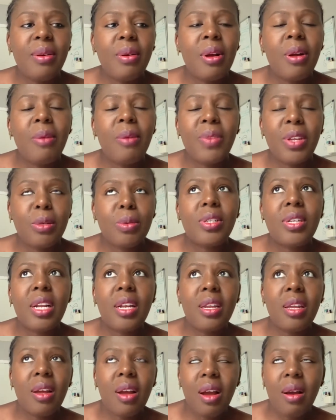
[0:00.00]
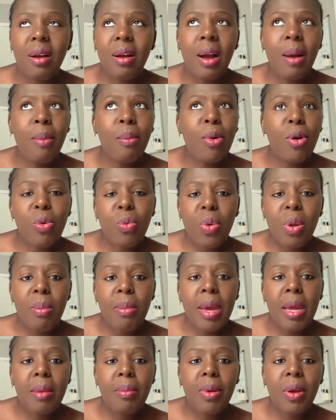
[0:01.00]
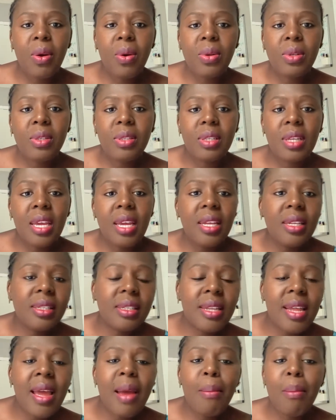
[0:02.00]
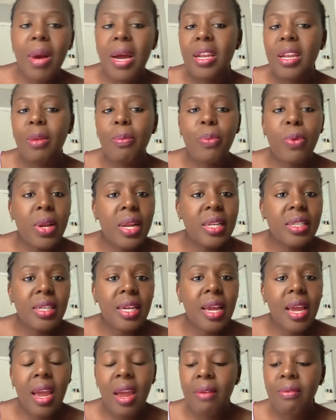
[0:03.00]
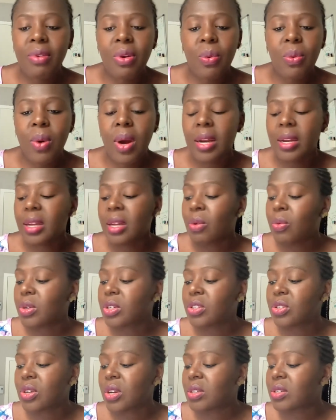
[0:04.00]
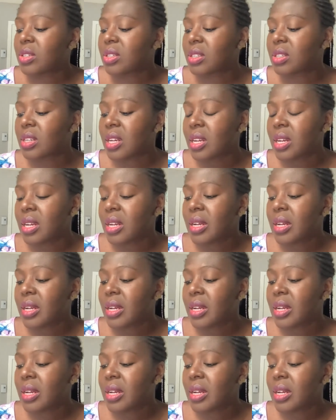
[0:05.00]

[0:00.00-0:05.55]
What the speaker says: especially among women, because he's there manipulating everyone. It was just